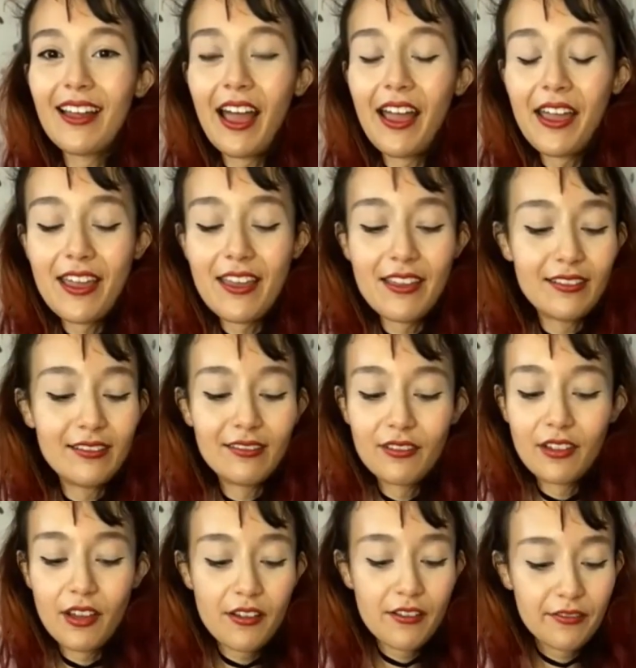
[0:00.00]
I
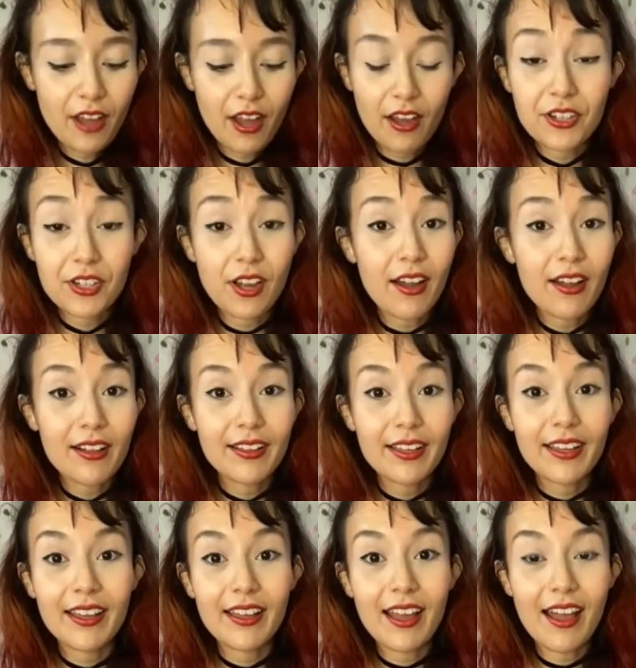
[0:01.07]
love hot
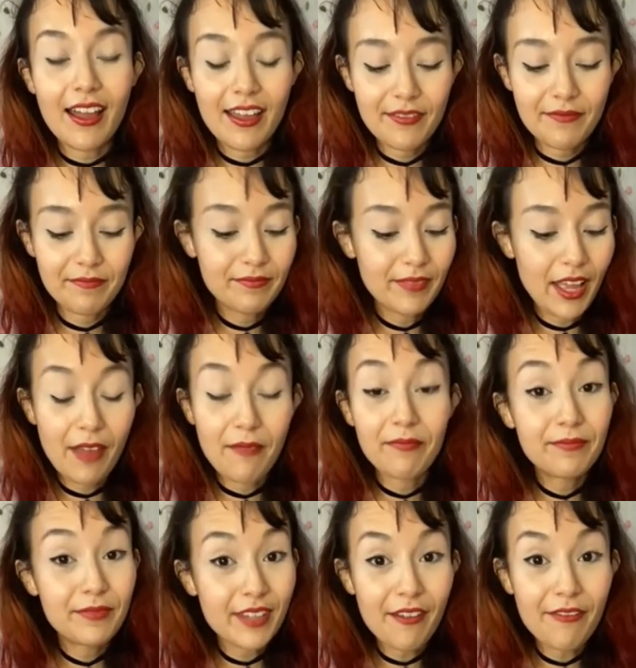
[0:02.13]
chocolate. I am
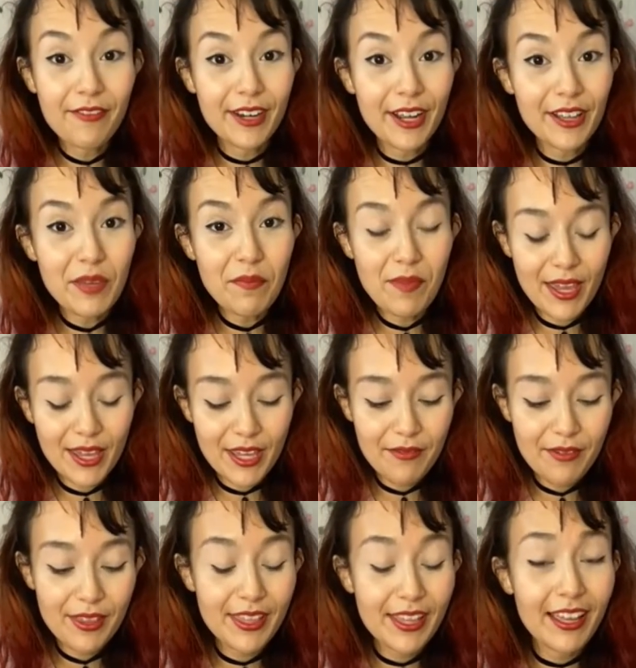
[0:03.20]
definitely picky
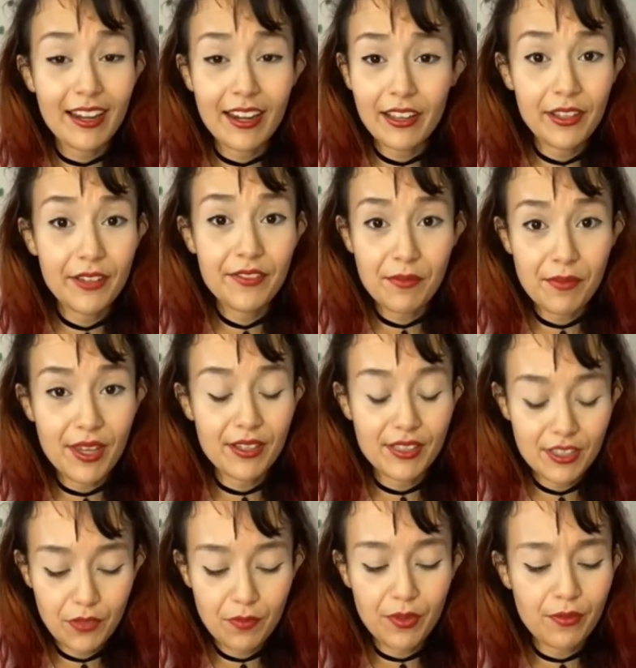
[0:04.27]
with it, and I love to make a
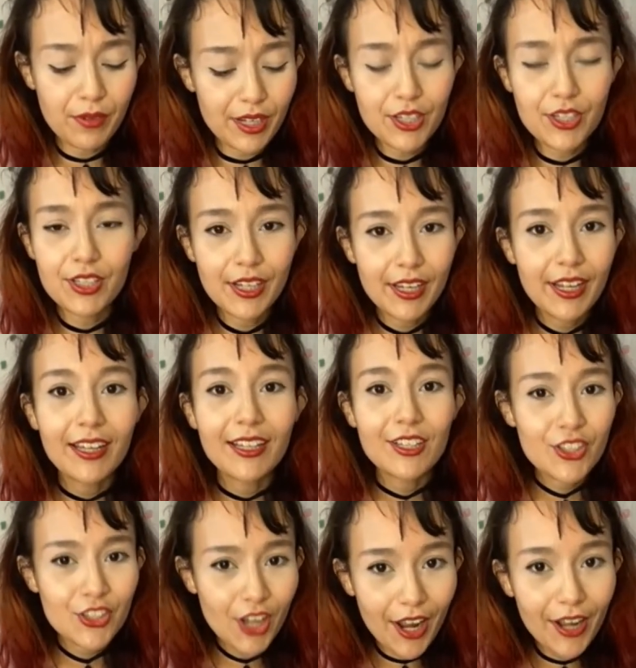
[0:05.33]
super rich,
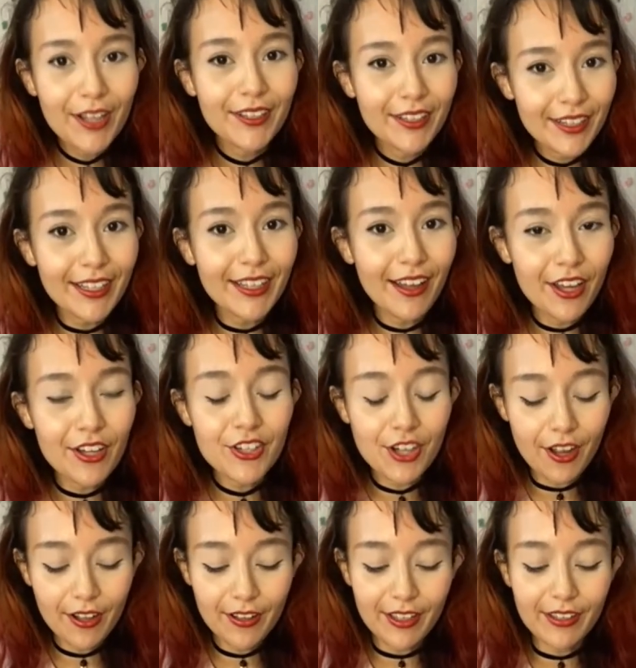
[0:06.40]
chocolaty hot
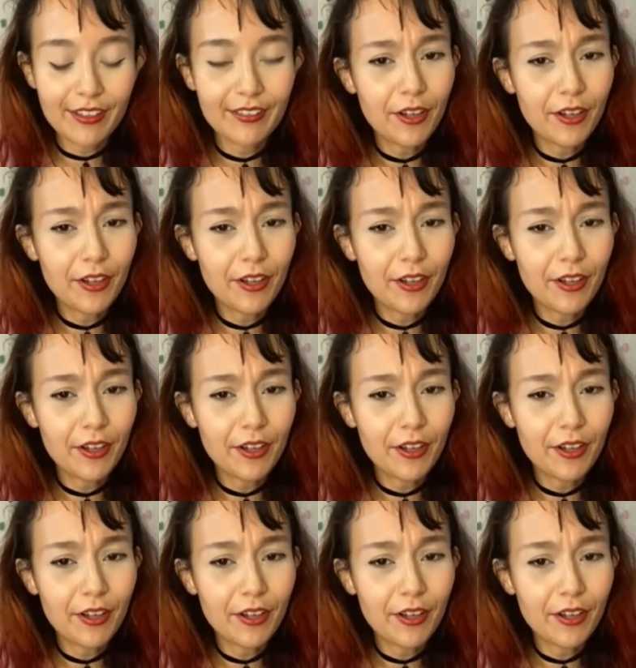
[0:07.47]
chocolate.